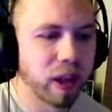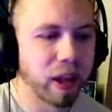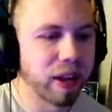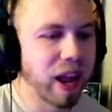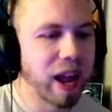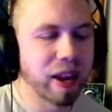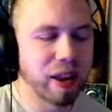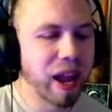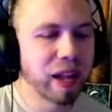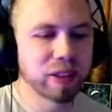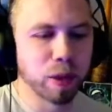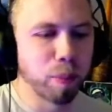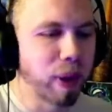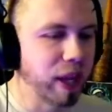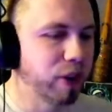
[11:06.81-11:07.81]
not not to
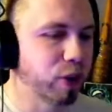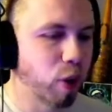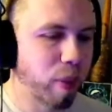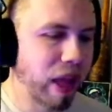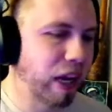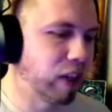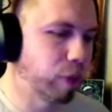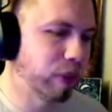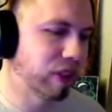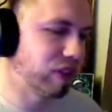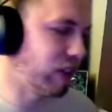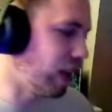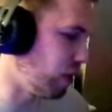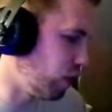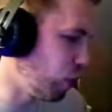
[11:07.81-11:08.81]
micromanage but to
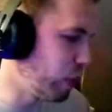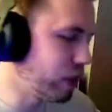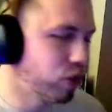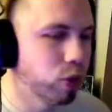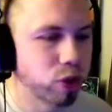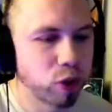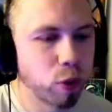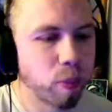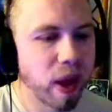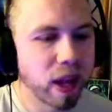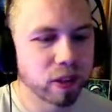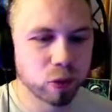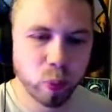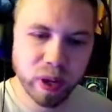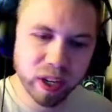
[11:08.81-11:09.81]
say do what you do
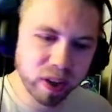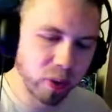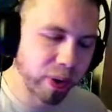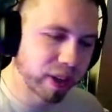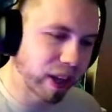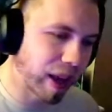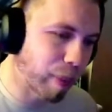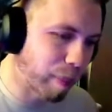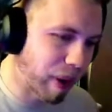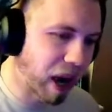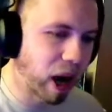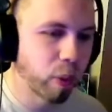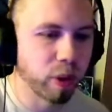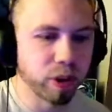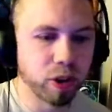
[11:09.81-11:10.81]
best we are going to
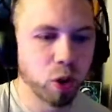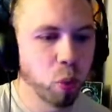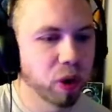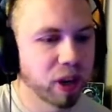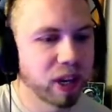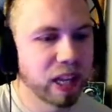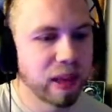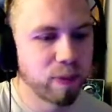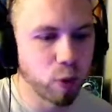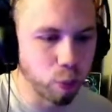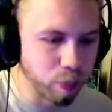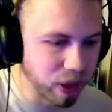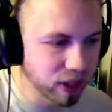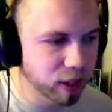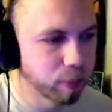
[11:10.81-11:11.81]
empower you we're going to give you
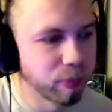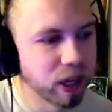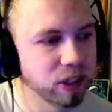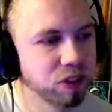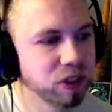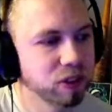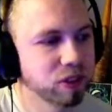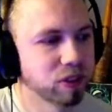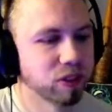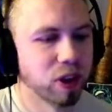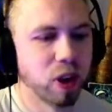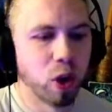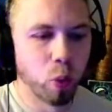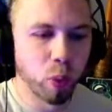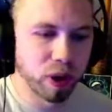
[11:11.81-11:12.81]
bigger budgets
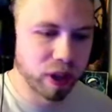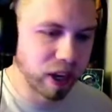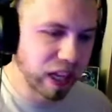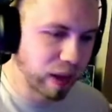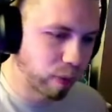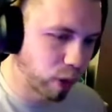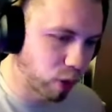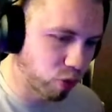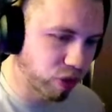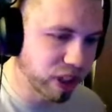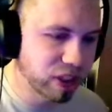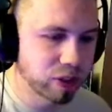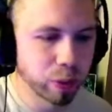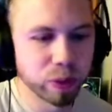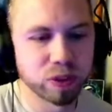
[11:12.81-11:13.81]
we're going to give you the
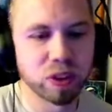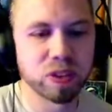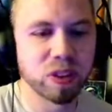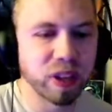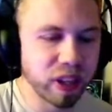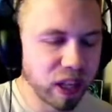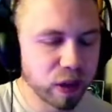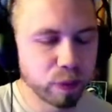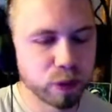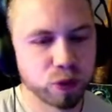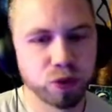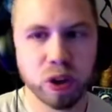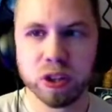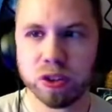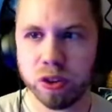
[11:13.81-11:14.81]
resources and the
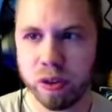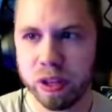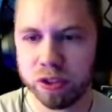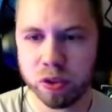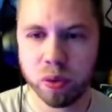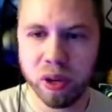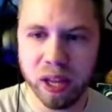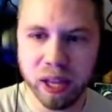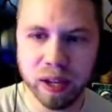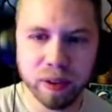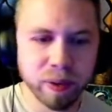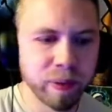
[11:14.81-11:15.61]
infrastructure that you need